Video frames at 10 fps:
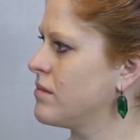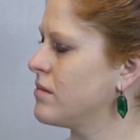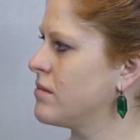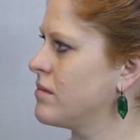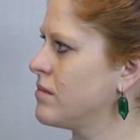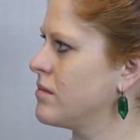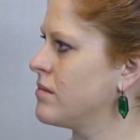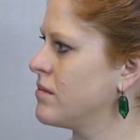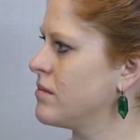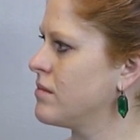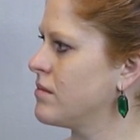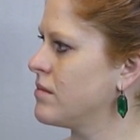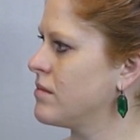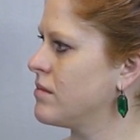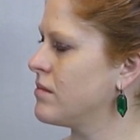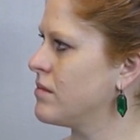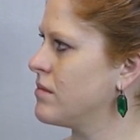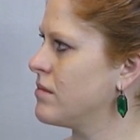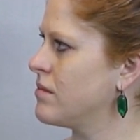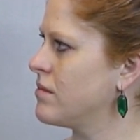
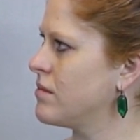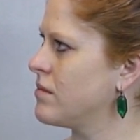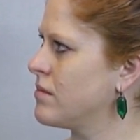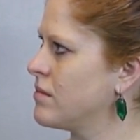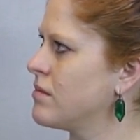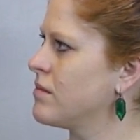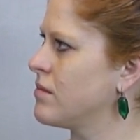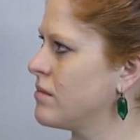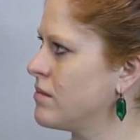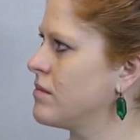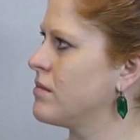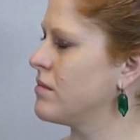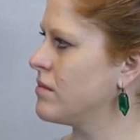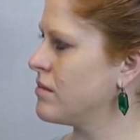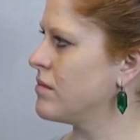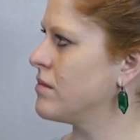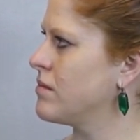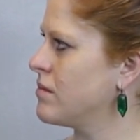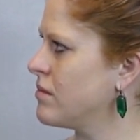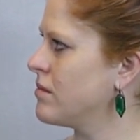
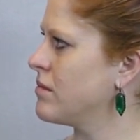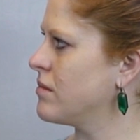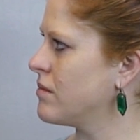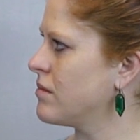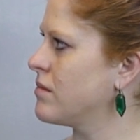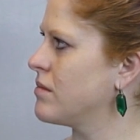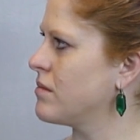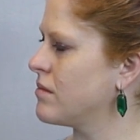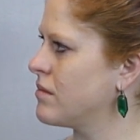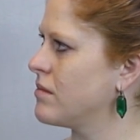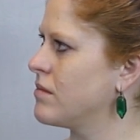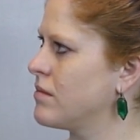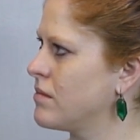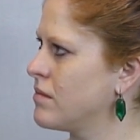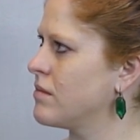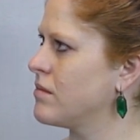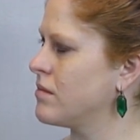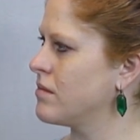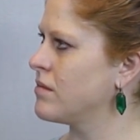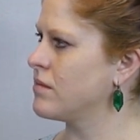
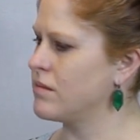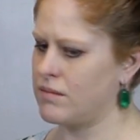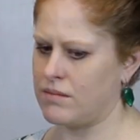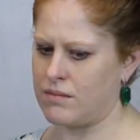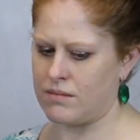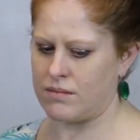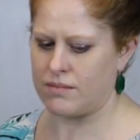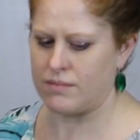[no speech]